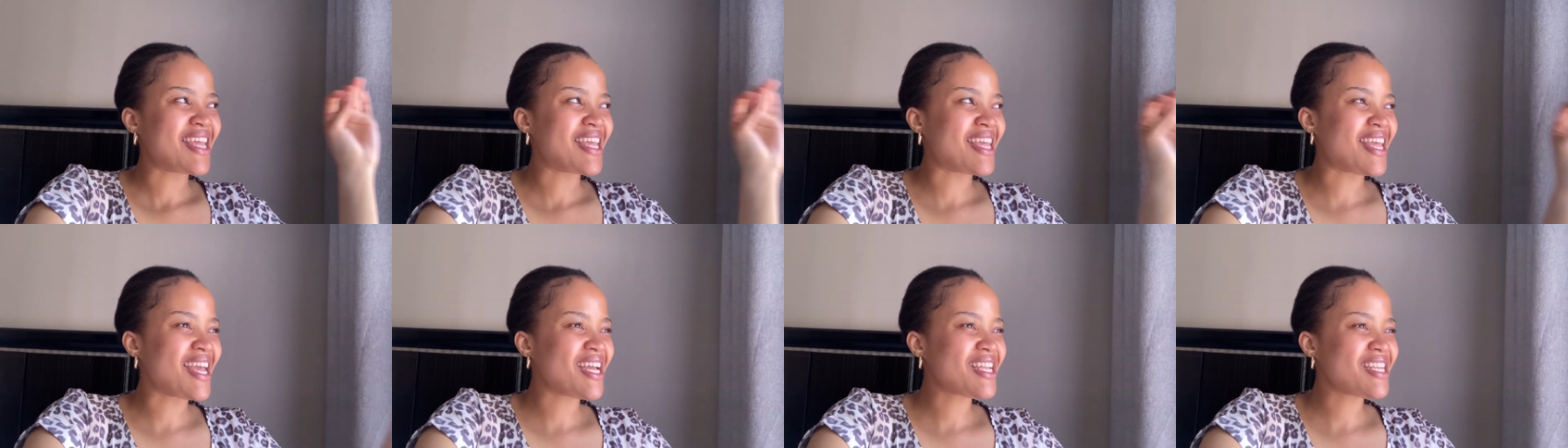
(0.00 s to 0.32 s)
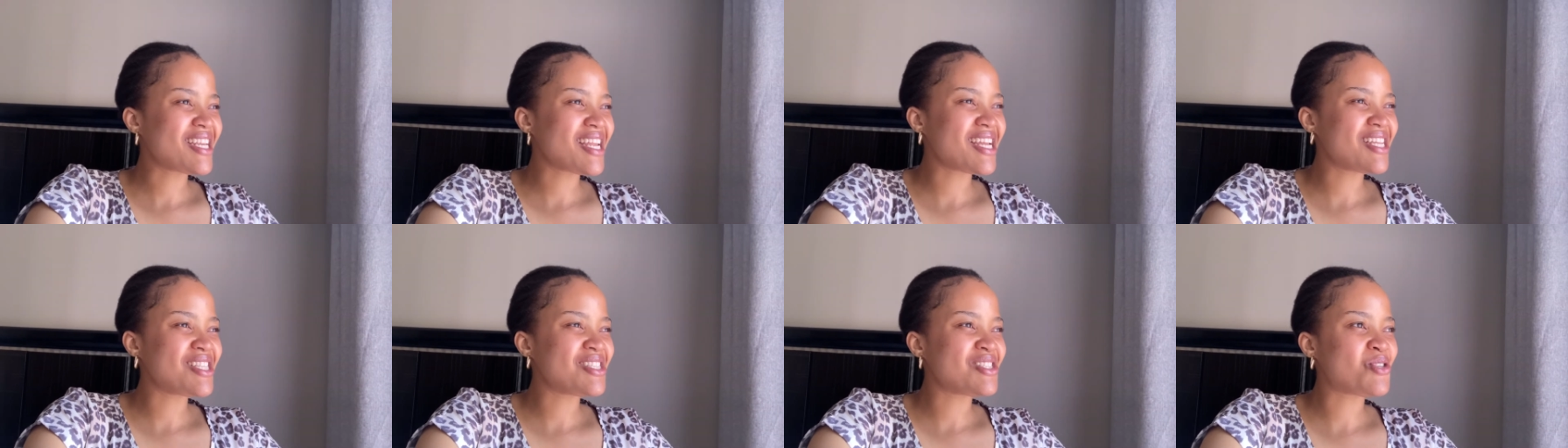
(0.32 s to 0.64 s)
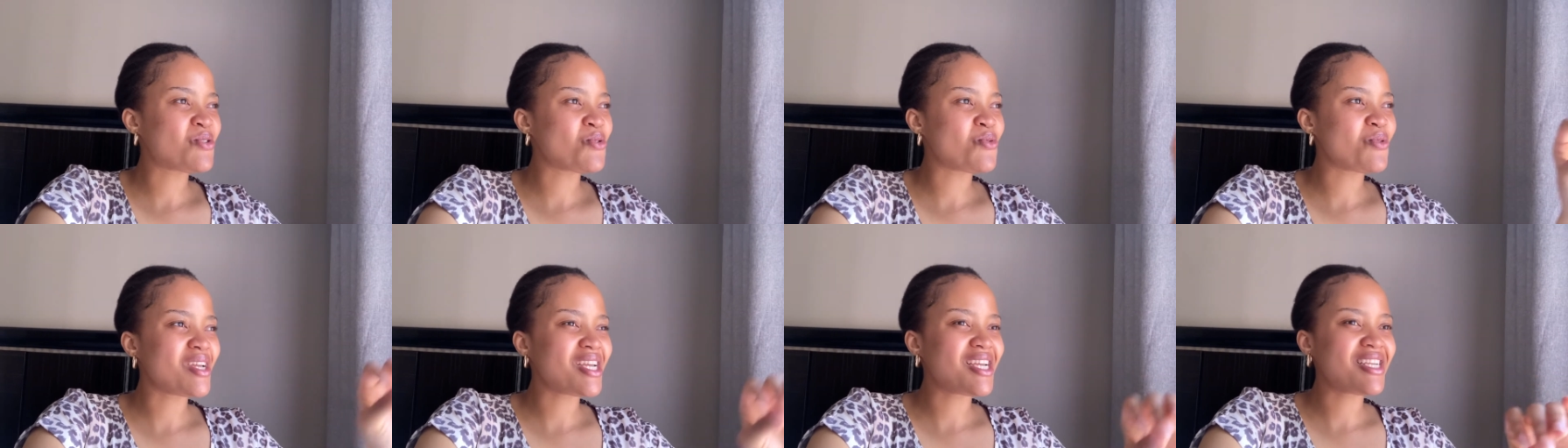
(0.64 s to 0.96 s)
get
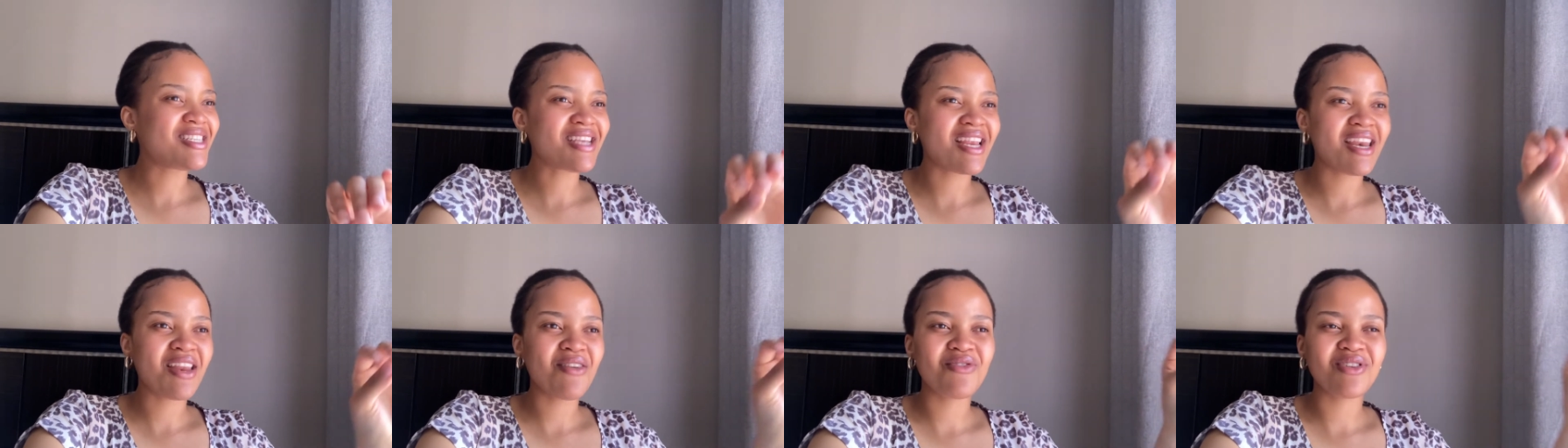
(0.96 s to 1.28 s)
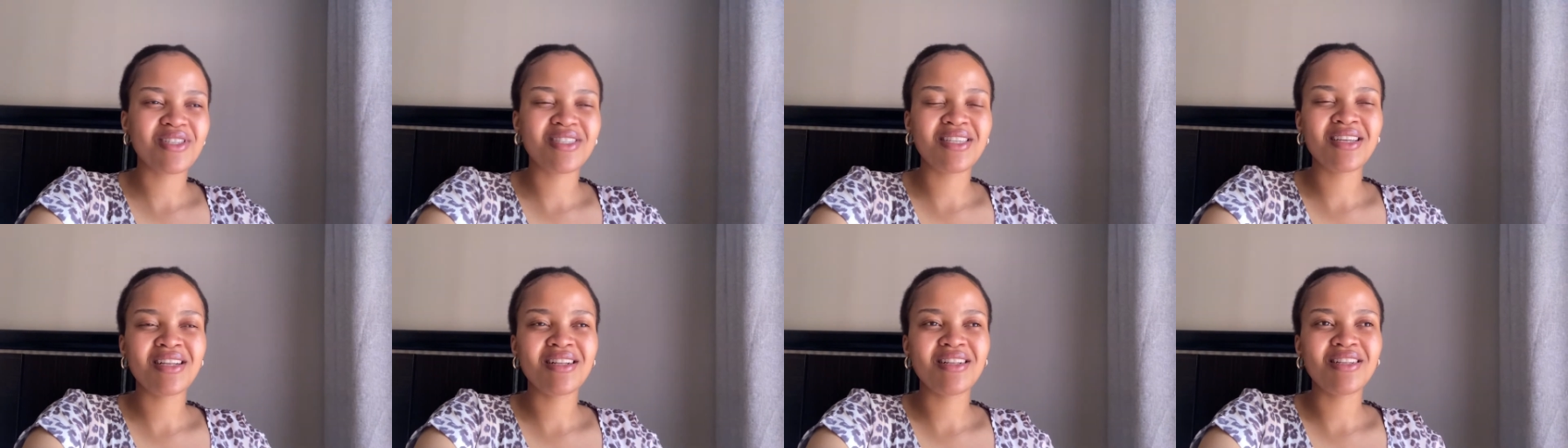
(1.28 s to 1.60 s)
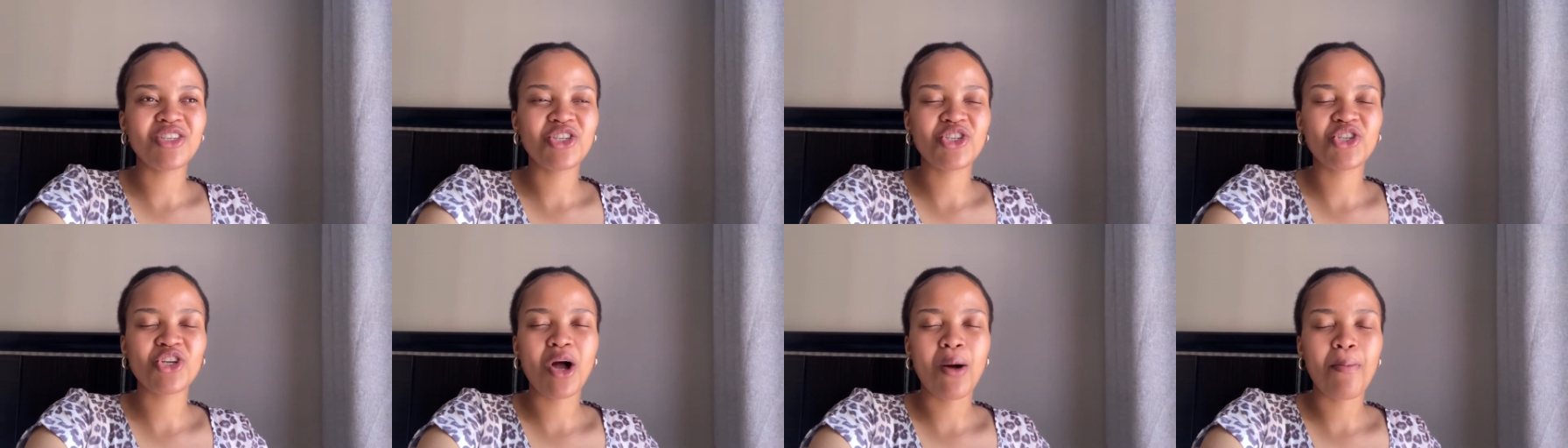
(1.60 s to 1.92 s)
into each and every single
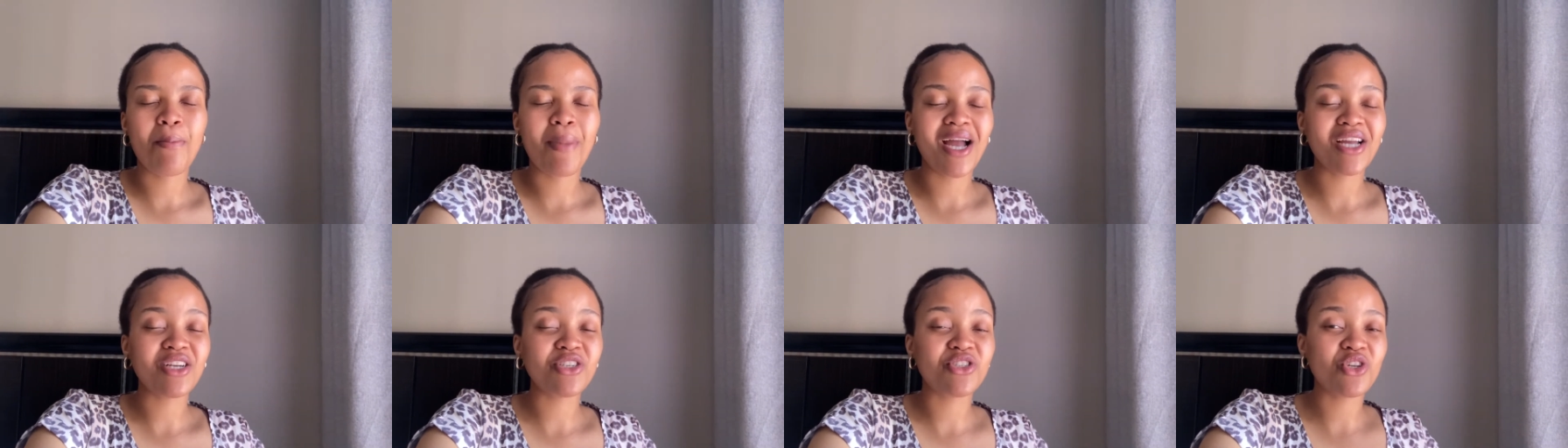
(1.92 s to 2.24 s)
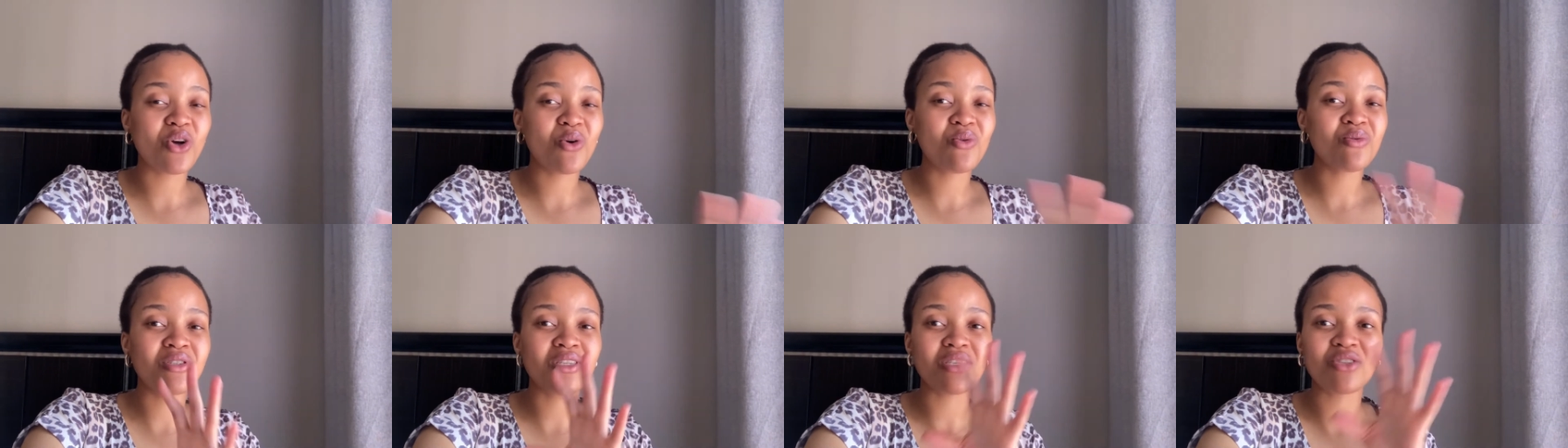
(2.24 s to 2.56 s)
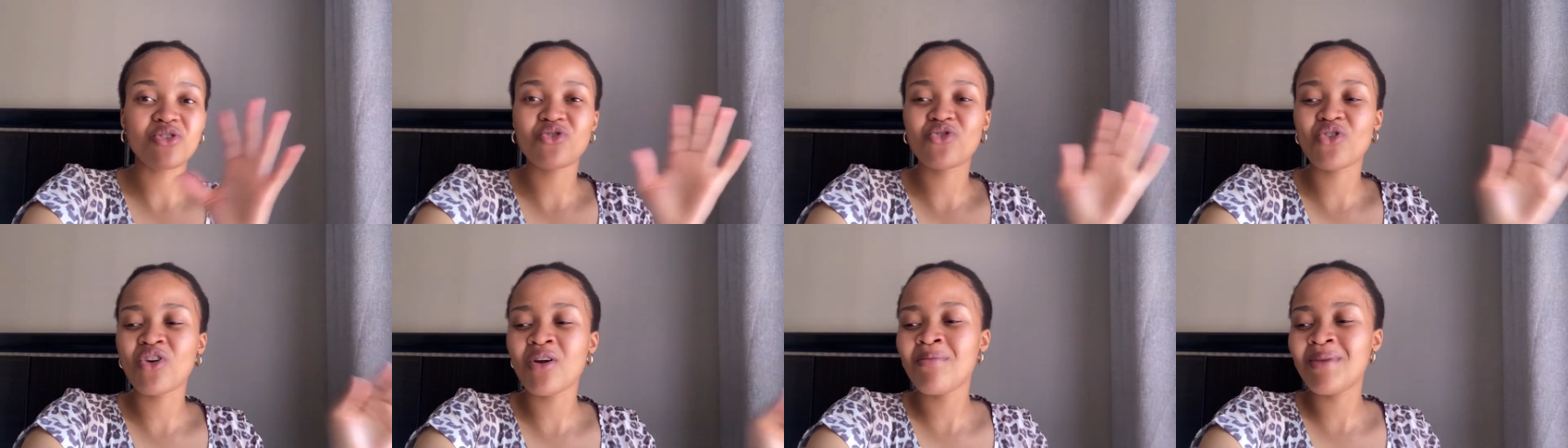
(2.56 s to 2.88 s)
shop i don't
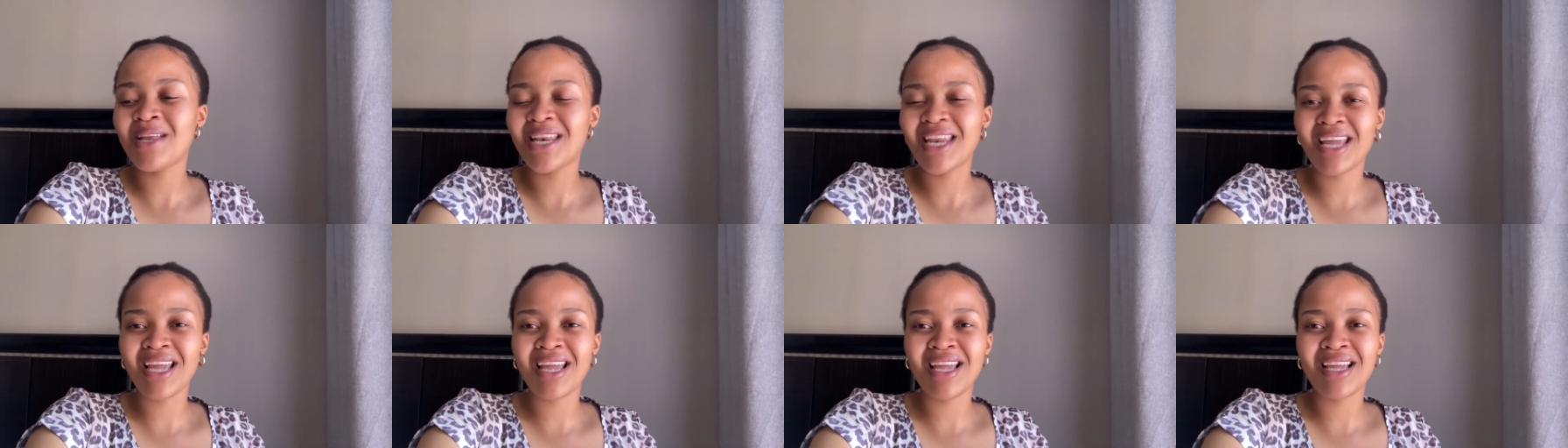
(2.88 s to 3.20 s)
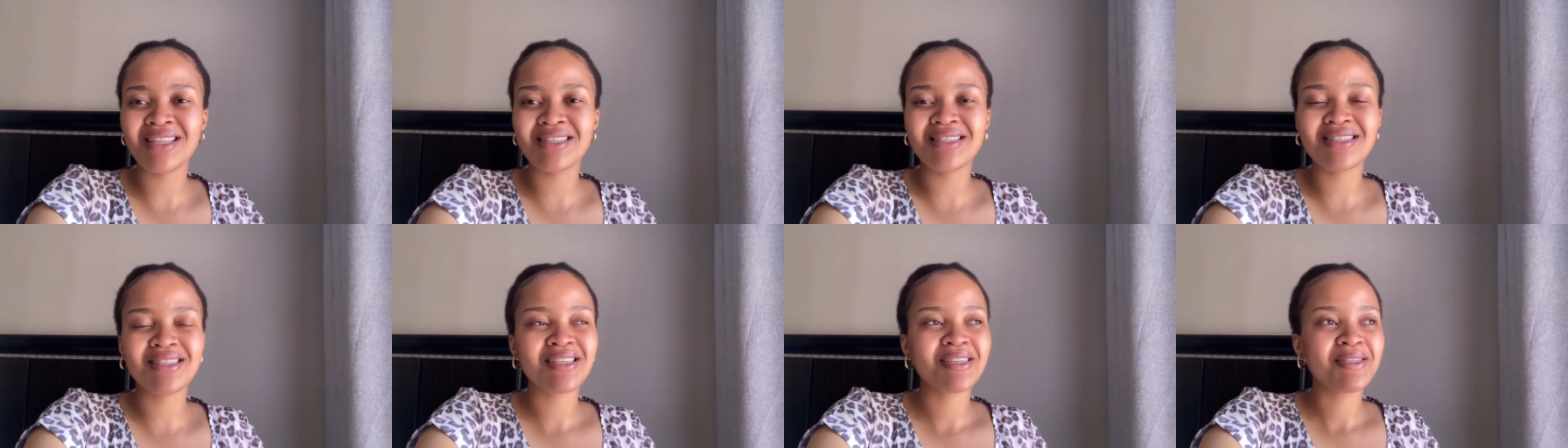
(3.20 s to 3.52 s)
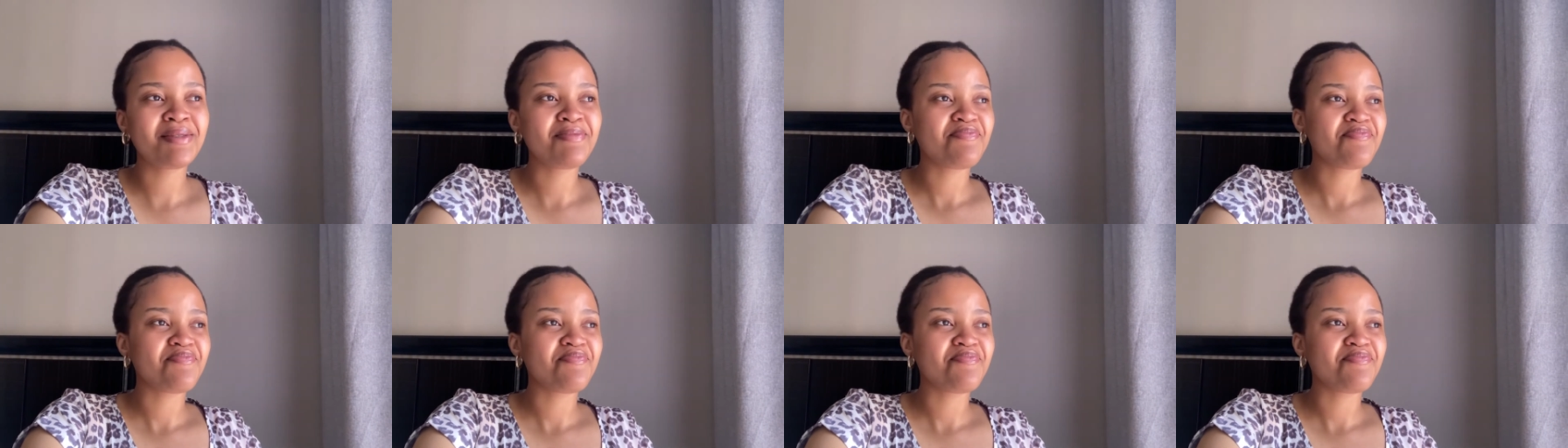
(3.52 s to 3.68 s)
discriminate